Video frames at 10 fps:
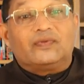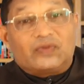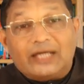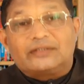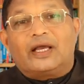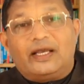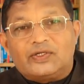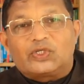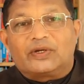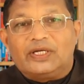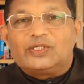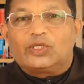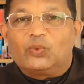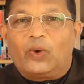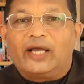That is the
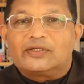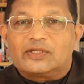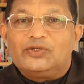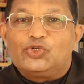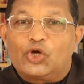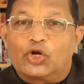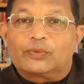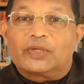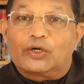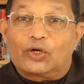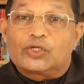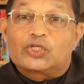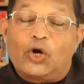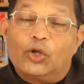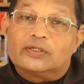reason why Saint John of the Cross
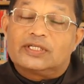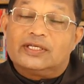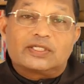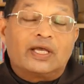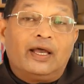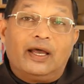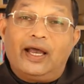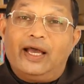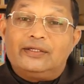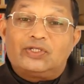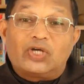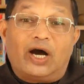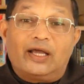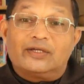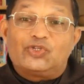calls this
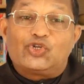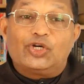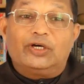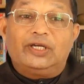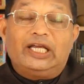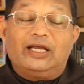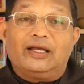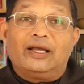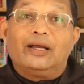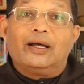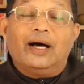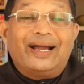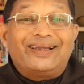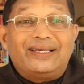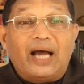entire journey
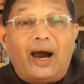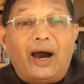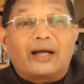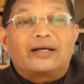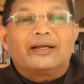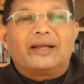a dark